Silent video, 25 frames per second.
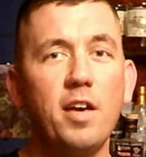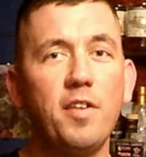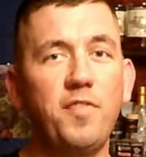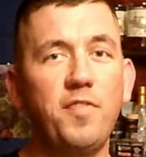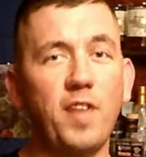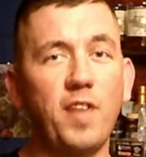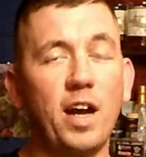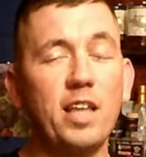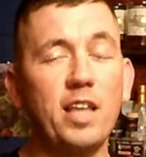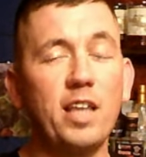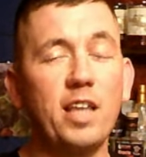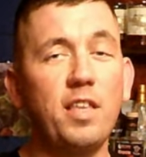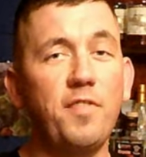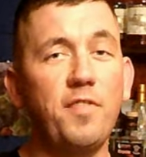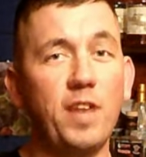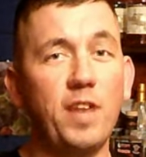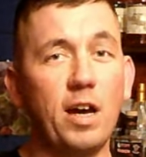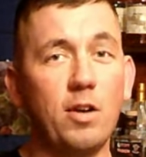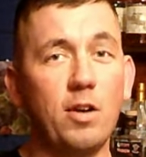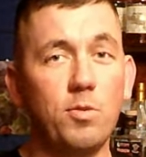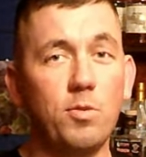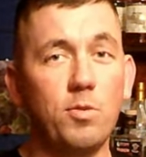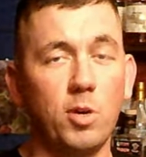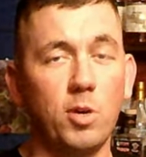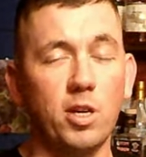finally
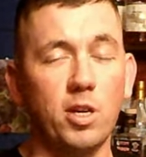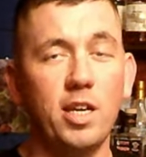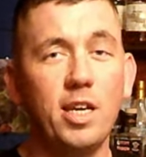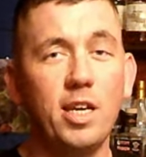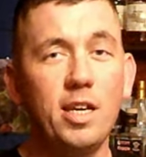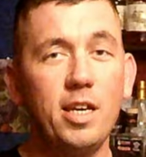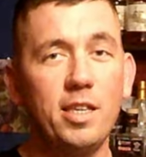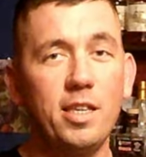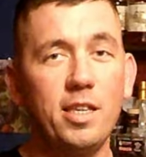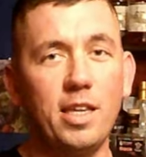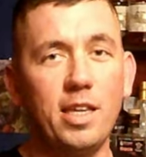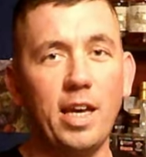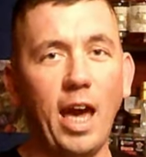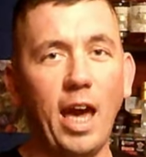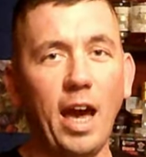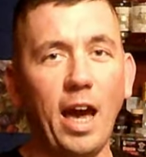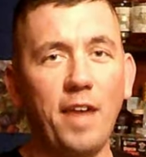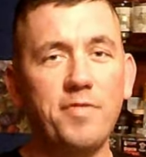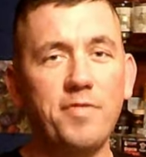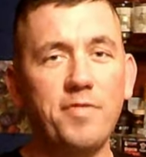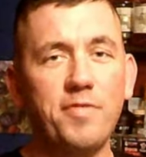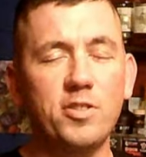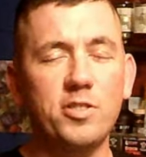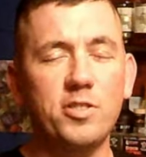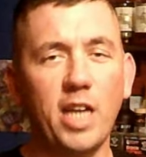found one that
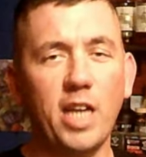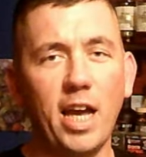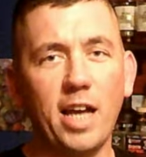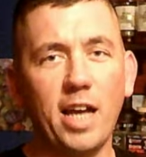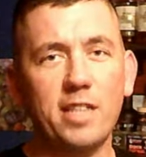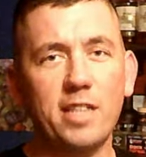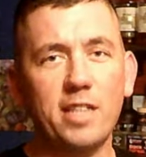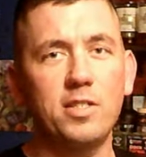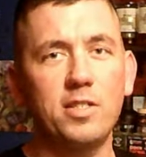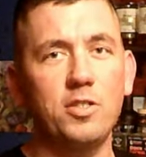after tax